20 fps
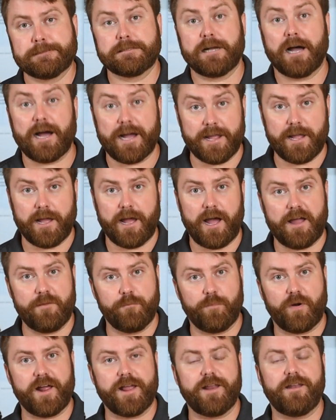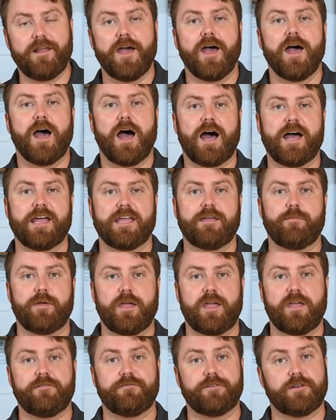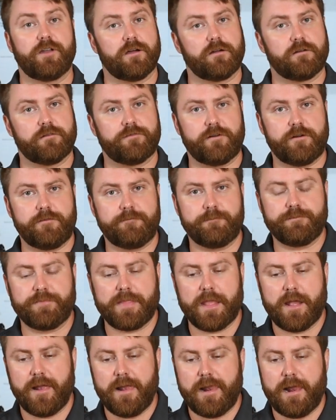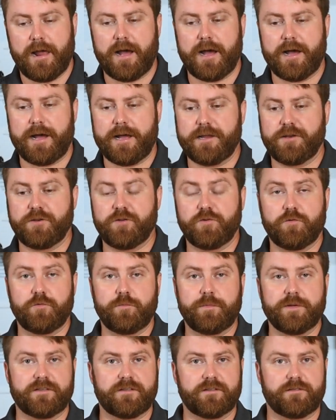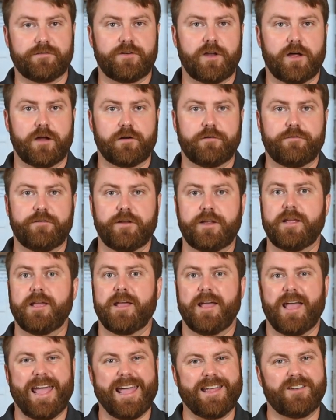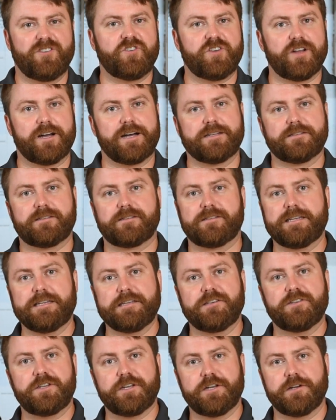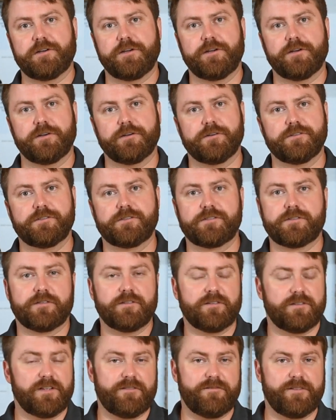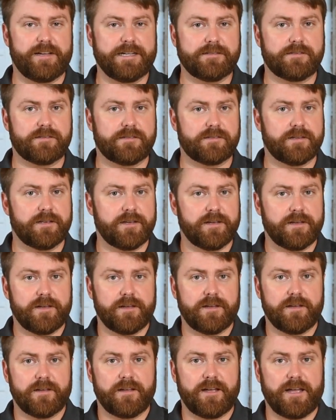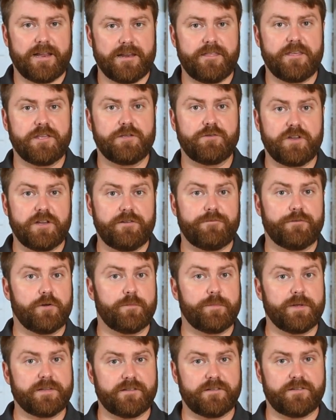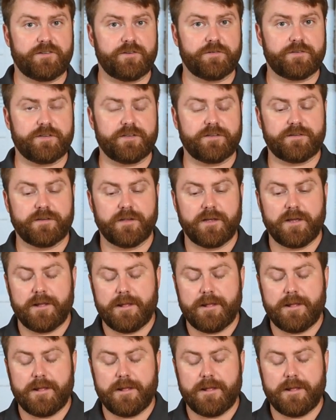Hi, I'm Brian. I am a photographer. I do business photography, headshots, interiors, events, anything you need for your business uses.